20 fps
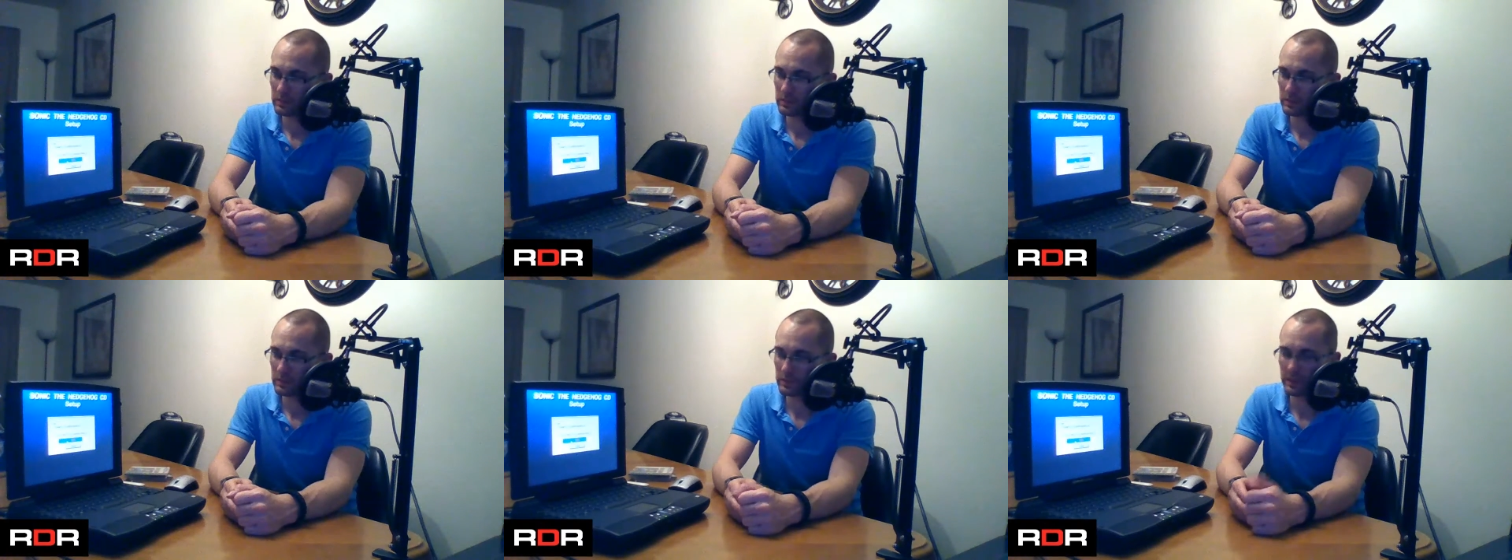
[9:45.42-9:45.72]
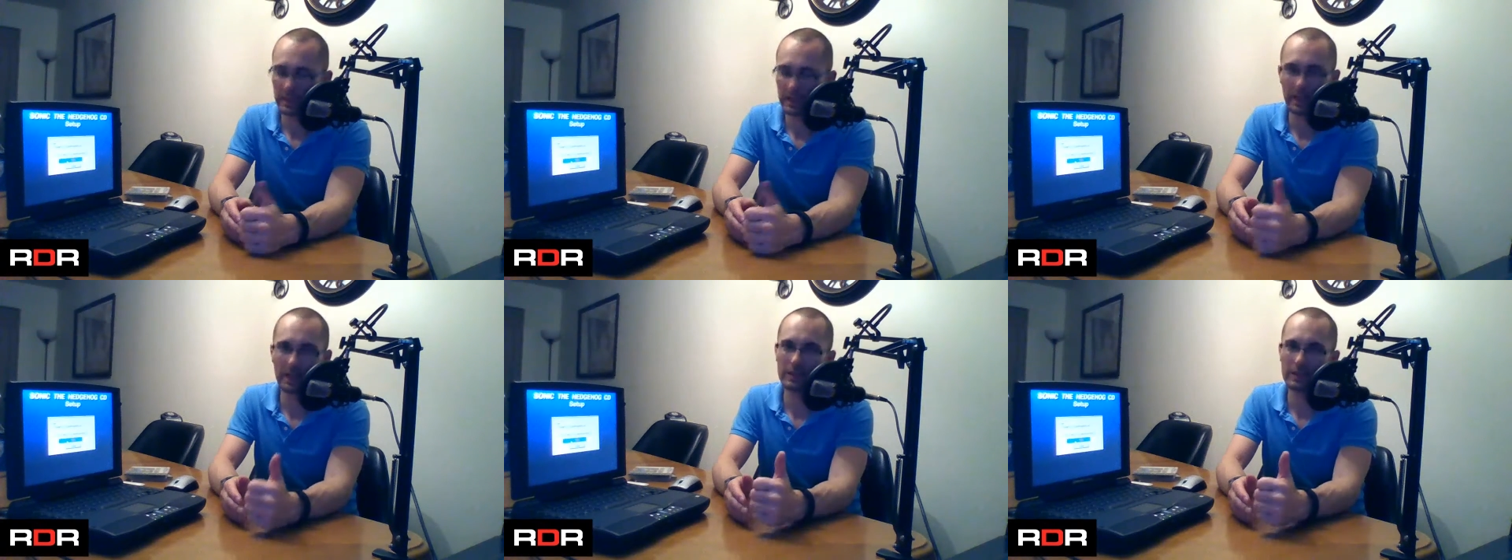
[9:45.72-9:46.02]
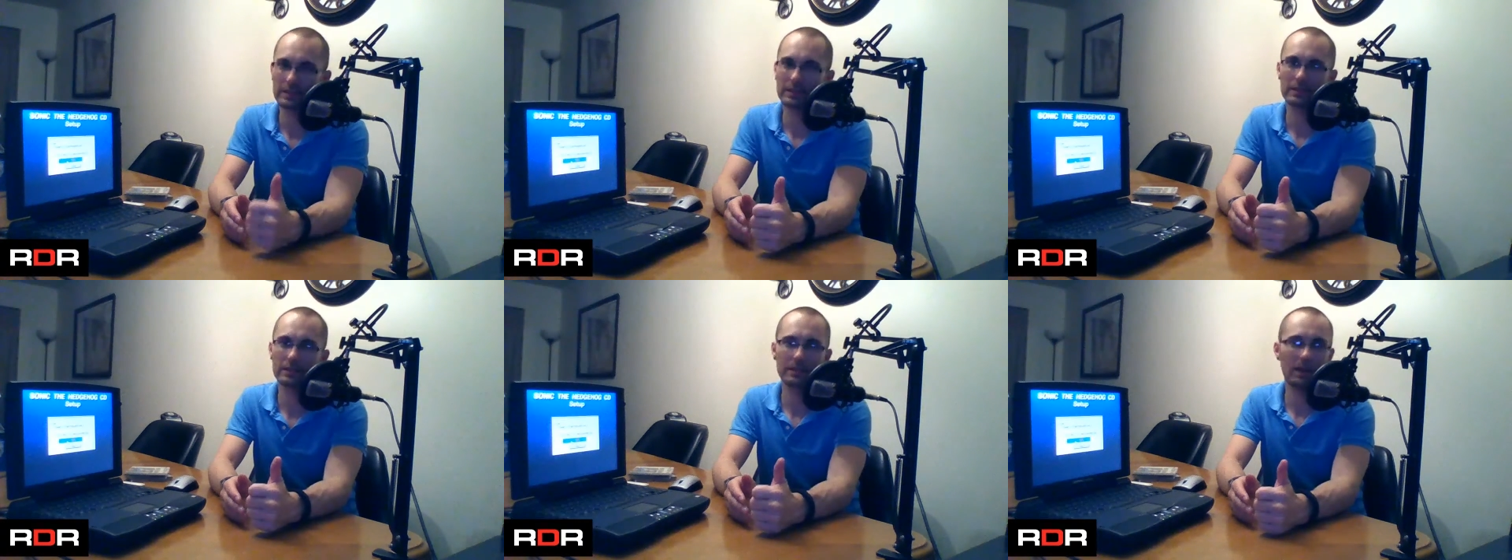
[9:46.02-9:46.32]

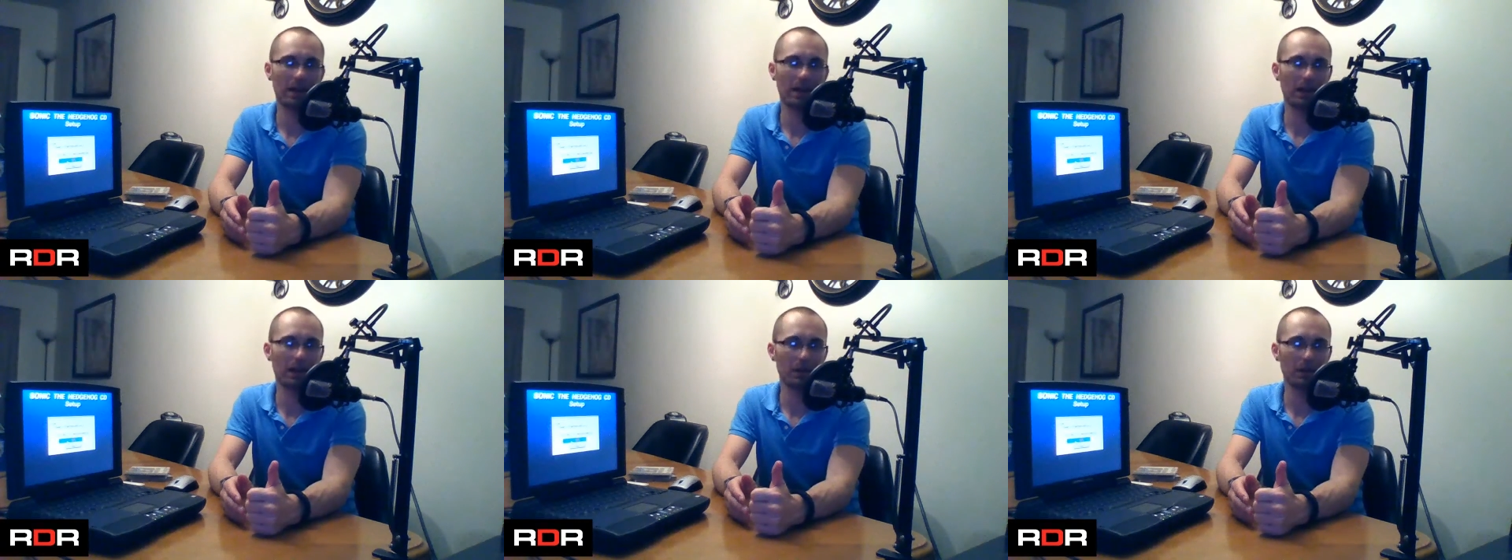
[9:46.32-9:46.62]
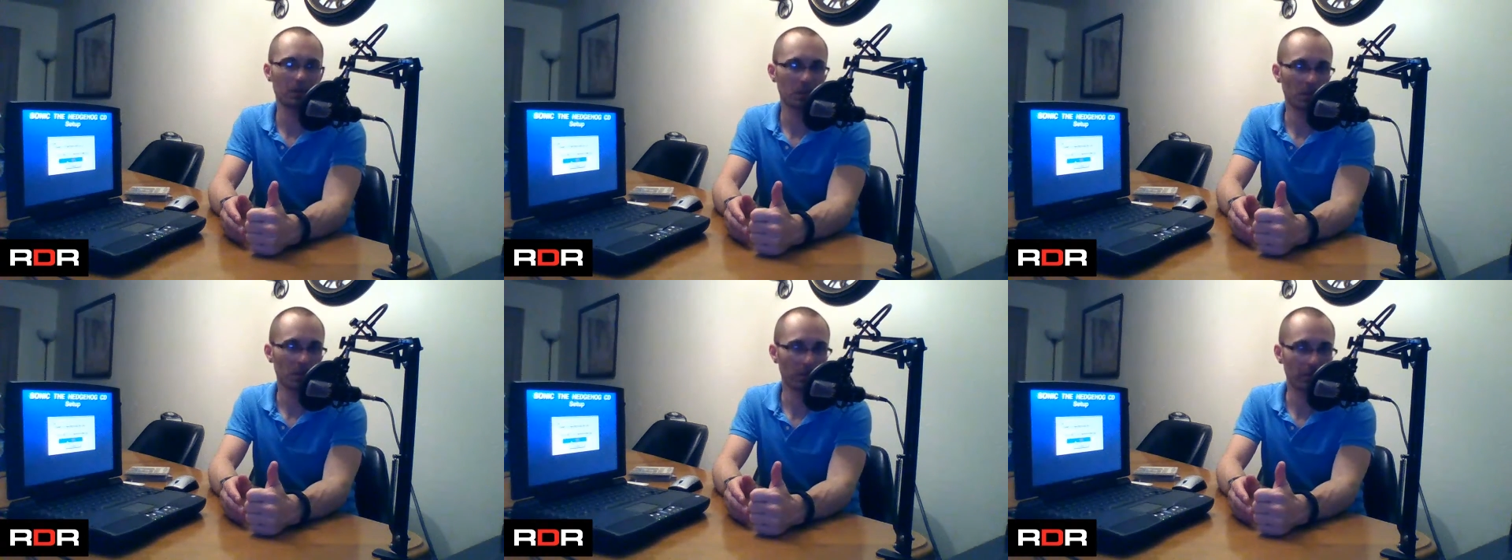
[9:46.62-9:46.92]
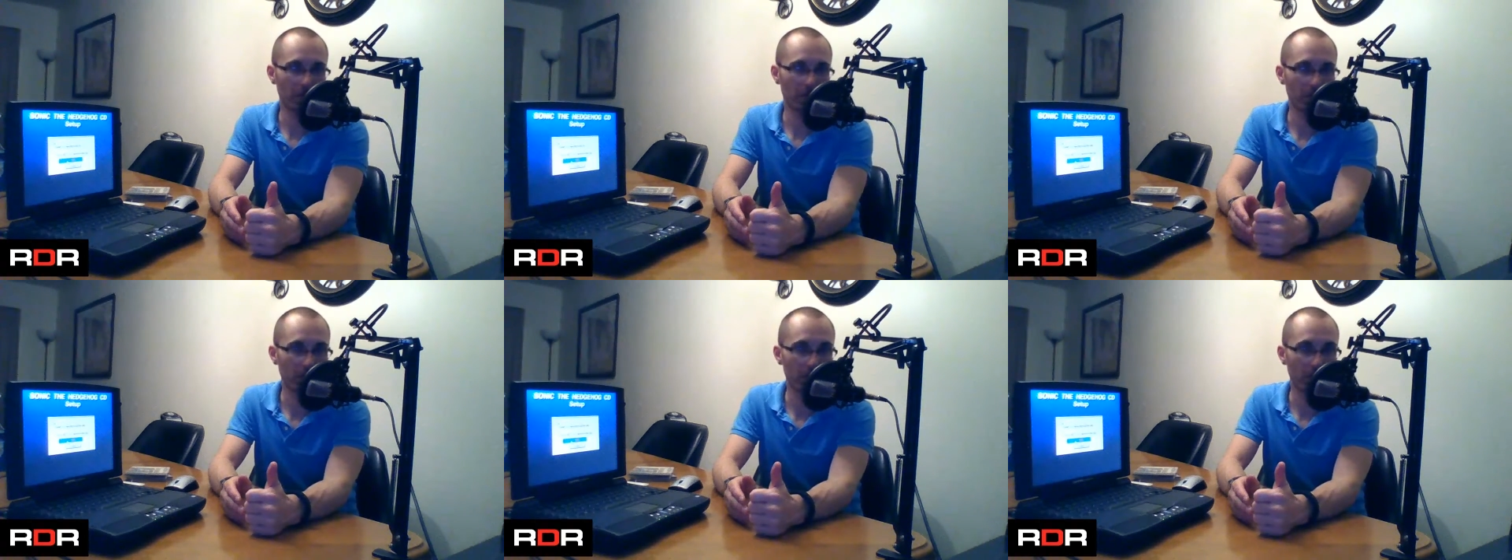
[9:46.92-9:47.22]
Yes. I was worried
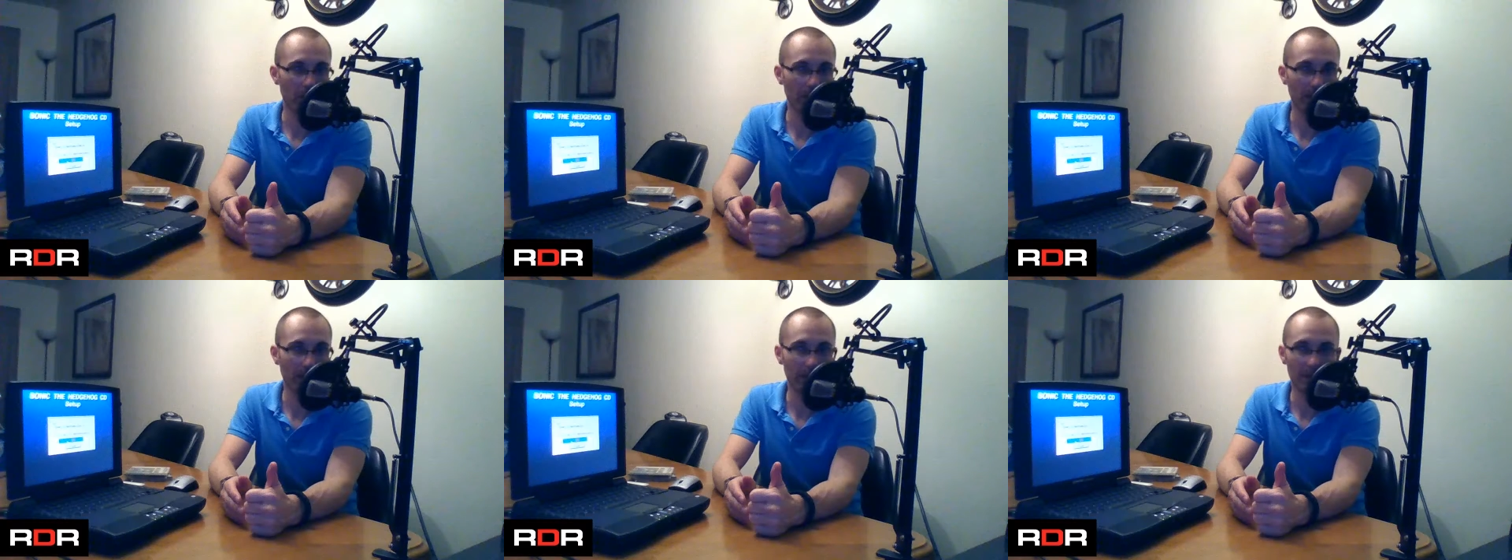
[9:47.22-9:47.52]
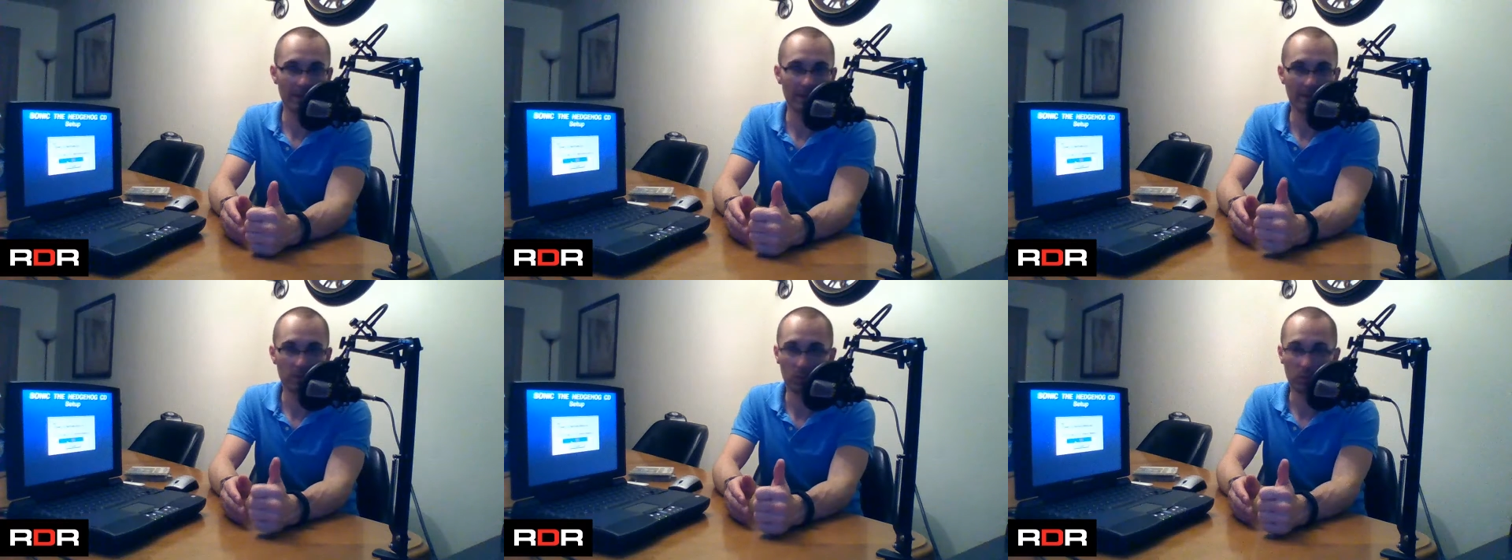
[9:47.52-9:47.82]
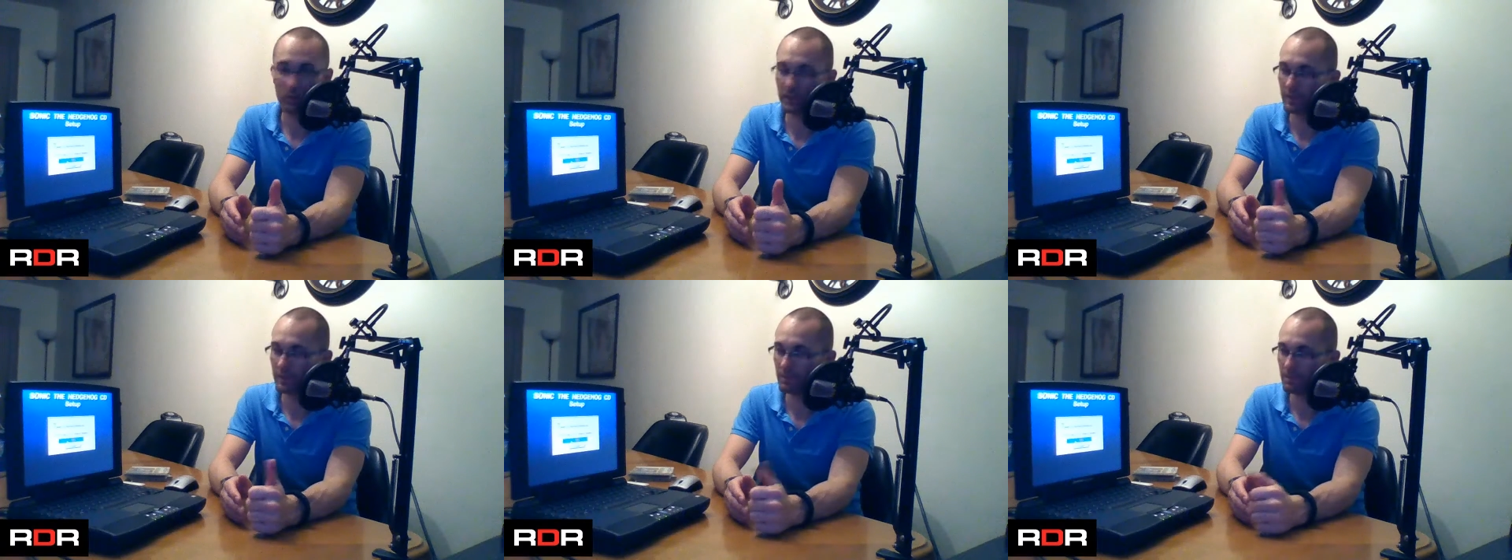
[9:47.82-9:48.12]
there for a minute. It's
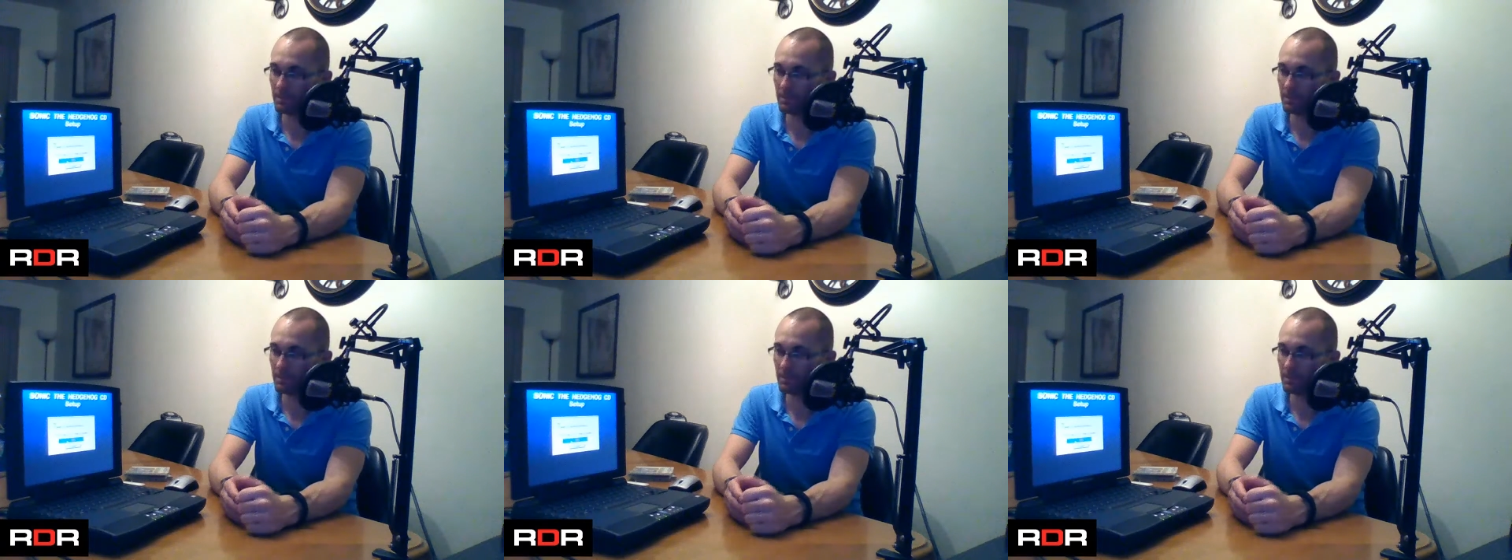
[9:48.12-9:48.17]
moving.